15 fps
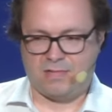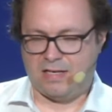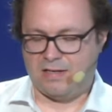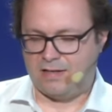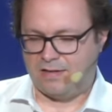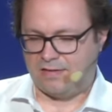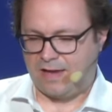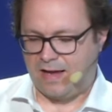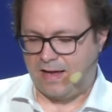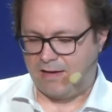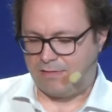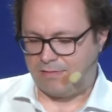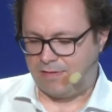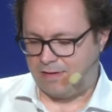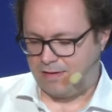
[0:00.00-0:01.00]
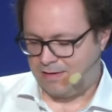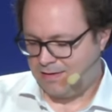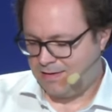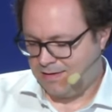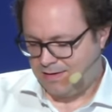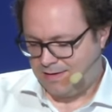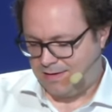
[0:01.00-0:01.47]
entities have,
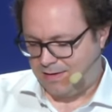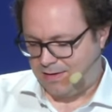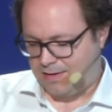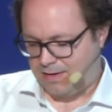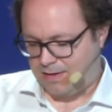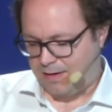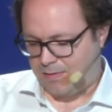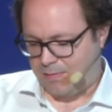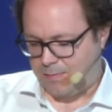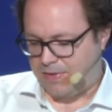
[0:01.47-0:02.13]
the